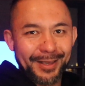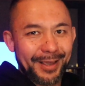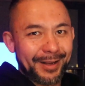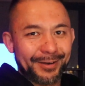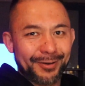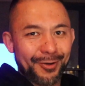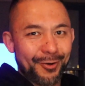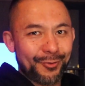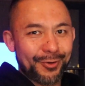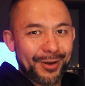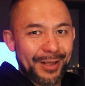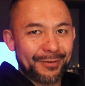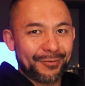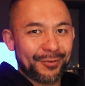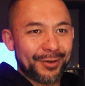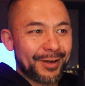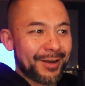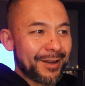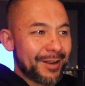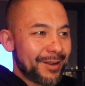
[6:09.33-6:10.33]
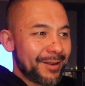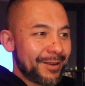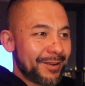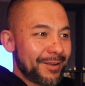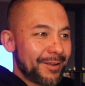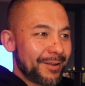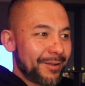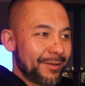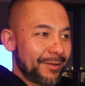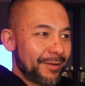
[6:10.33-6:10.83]
that don't even
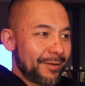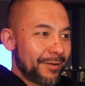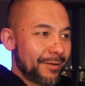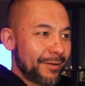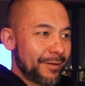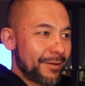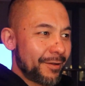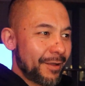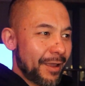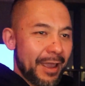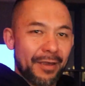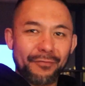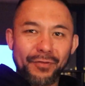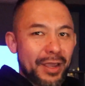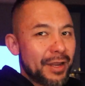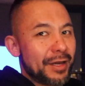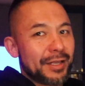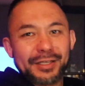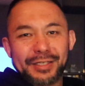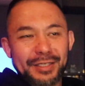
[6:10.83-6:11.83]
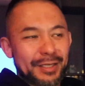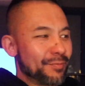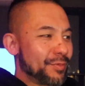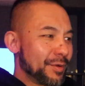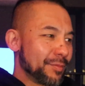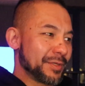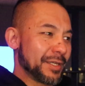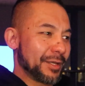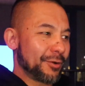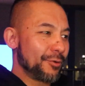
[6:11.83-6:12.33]
have any
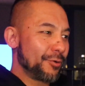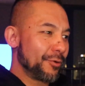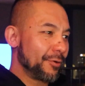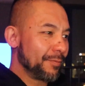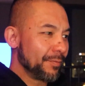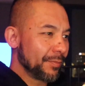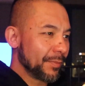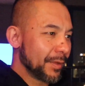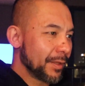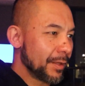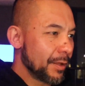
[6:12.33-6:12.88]
symptoms at all.